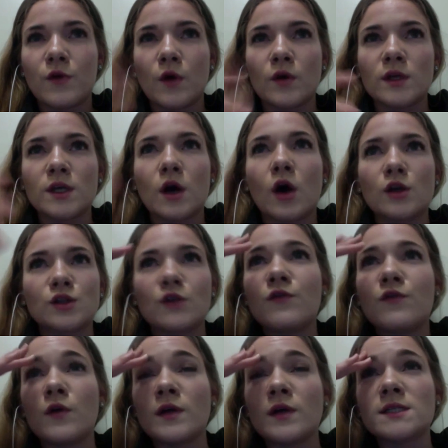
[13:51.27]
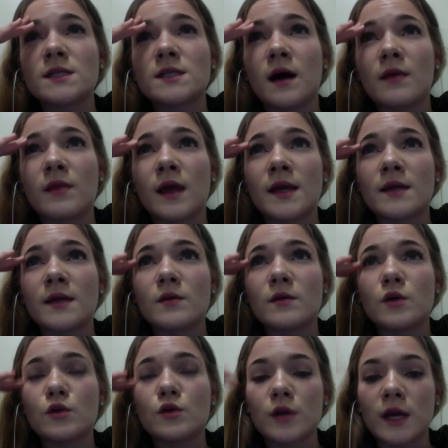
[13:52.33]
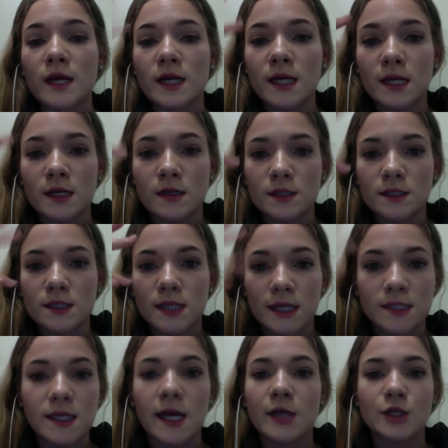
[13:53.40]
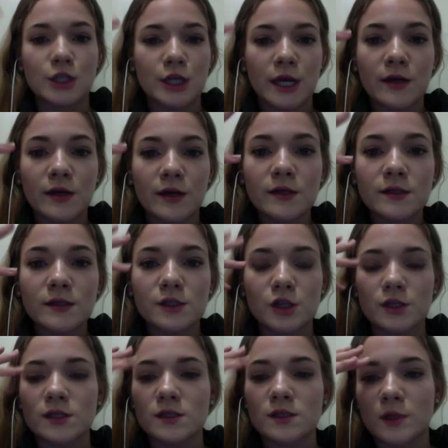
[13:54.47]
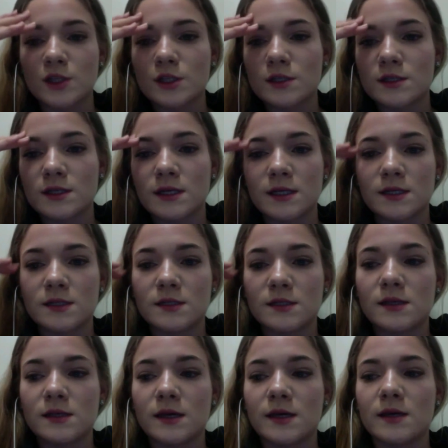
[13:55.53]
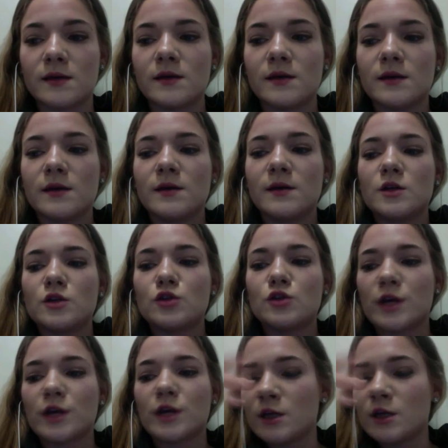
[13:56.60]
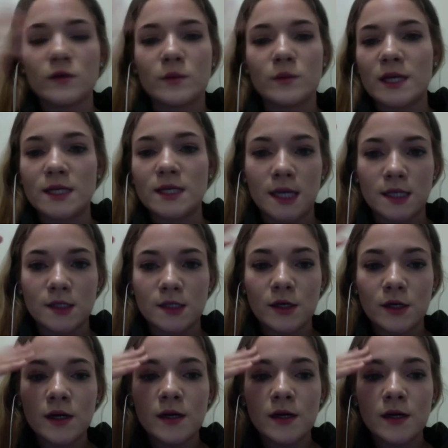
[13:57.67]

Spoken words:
also focused on like creating dance educators just as much as it is like training you to be a dancer.